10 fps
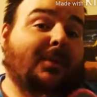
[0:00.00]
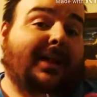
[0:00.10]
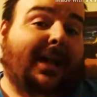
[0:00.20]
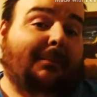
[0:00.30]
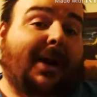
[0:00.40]
when
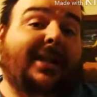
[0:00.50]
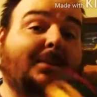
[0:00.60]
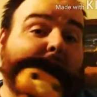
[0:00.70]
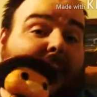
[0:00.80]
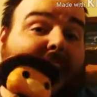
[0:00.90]
I buy
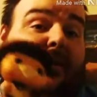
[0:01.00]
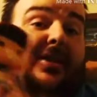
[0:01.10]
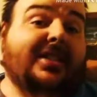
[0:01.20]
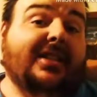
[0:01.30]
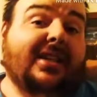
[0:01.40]
them on
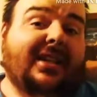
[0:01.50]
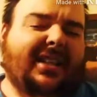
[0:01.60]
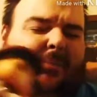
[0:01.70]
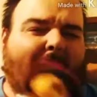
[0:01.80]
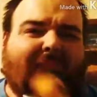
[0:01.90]
clearance.
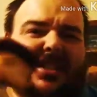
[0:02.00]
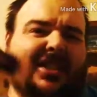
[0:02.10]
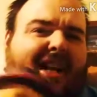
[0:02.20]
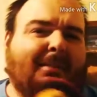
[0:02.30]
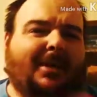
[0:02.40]
The boxes are
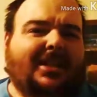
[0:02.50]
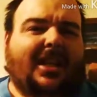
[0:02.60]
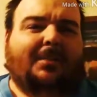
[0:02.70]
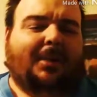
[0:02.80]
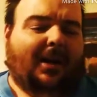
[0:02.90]
kind of messed
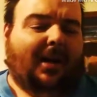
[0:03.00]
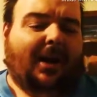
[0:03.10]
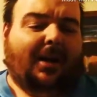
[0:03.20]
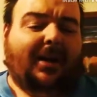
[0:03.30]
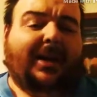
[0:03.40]
up.
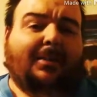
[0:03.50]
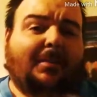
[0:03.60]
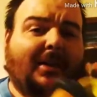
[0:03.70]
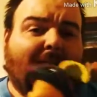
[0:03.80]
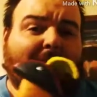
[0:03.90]
I'll keep them
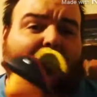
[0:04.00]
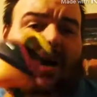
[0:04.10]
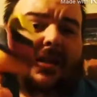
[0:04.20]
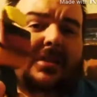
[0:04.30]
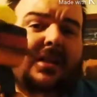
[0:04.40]
out of the
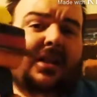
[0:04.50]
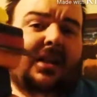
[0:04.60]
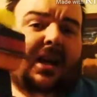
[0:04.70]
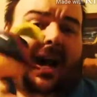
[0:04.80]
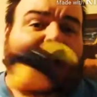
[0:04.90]
box.
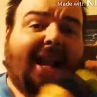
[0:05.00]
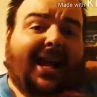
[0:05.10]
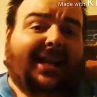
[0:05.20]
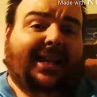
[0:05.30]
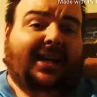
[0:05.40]
I
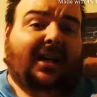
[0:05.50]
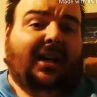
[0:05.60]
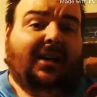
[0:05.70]
like it.